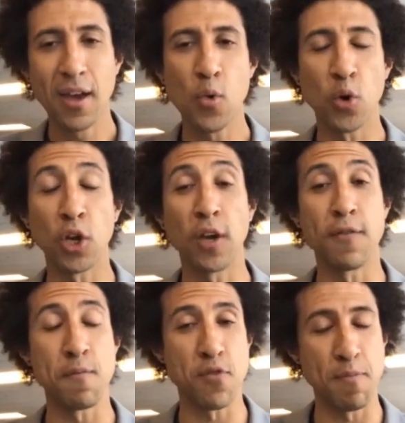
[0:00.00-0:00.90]
We're looking
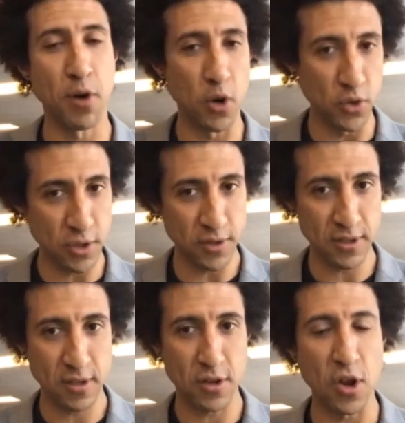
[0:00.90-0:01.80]
for
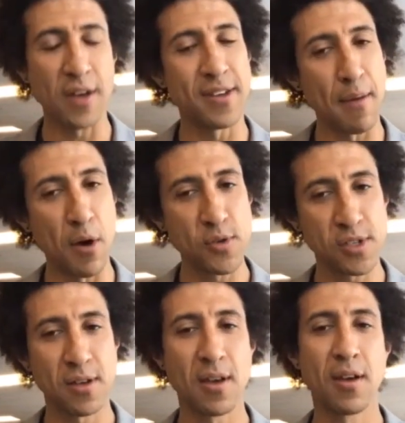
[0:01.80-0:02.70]
proposals, not
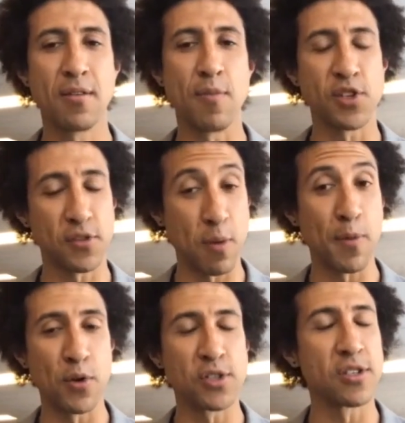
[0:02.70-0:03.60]
demos, but just
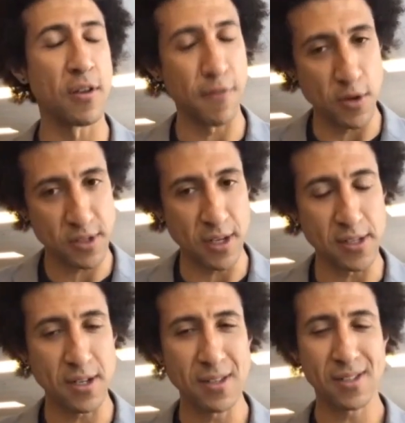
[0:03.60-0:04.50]
proposals in the first
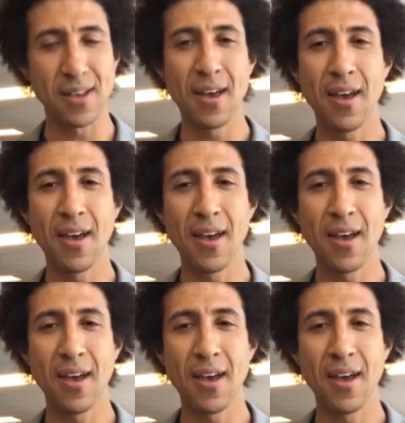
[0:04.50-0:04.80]
instance.